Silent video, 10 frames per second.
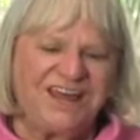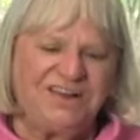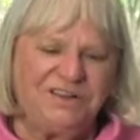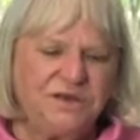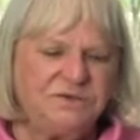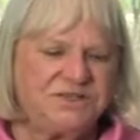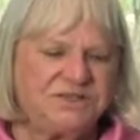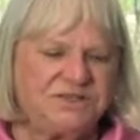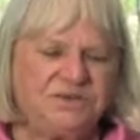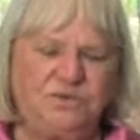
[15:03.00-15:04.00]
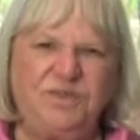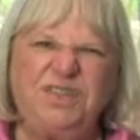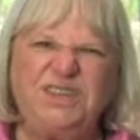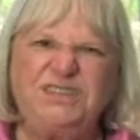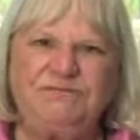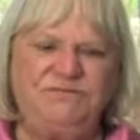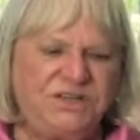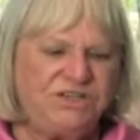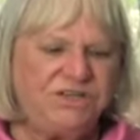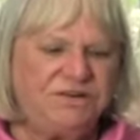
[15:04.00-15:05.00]
closes with this
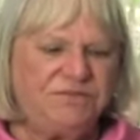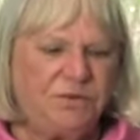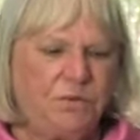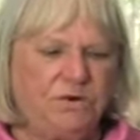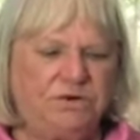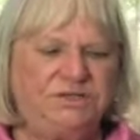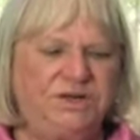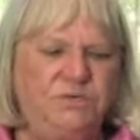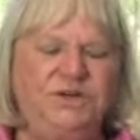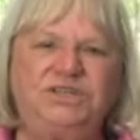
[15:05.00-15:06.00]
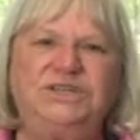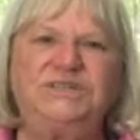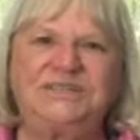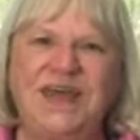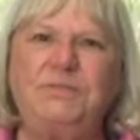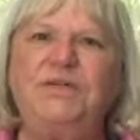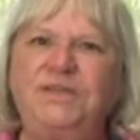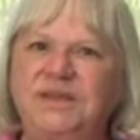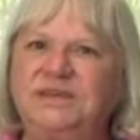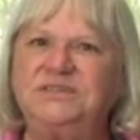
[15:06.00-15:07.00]
vision of the world in which Sabbath
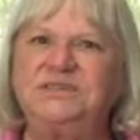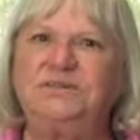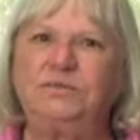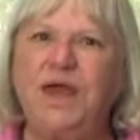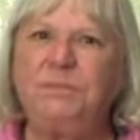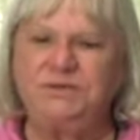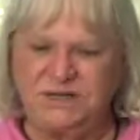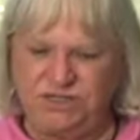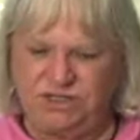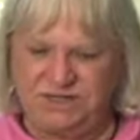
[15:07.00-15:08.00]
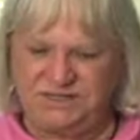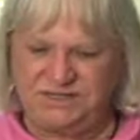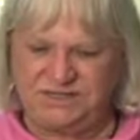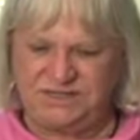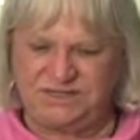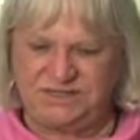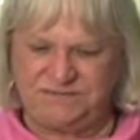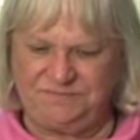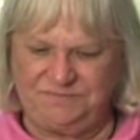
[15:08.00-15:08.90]
is wrapped in justice.